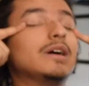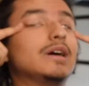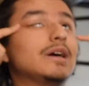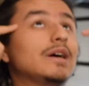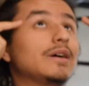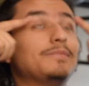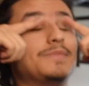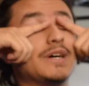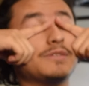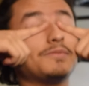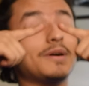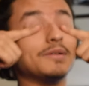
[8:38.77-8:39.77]
Uh,
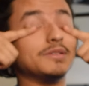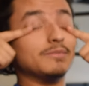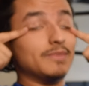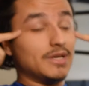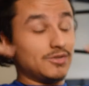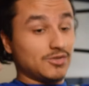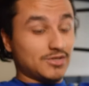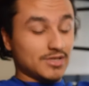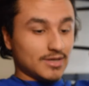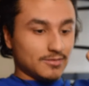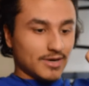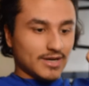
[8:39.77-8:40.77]
that's probably the major
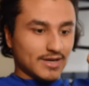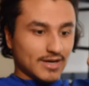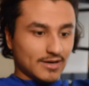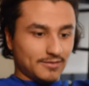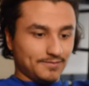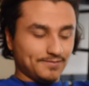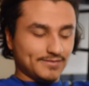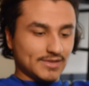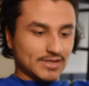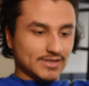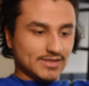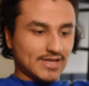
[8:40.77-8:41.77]
snub right now
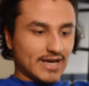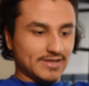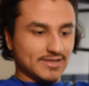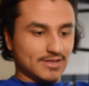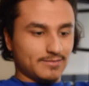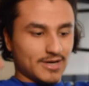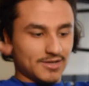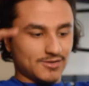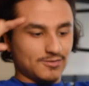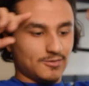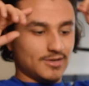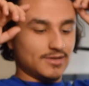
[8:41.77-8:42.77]
is Godzilla
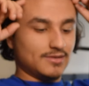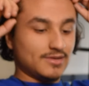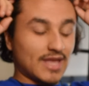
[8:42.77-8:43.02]
Minus One.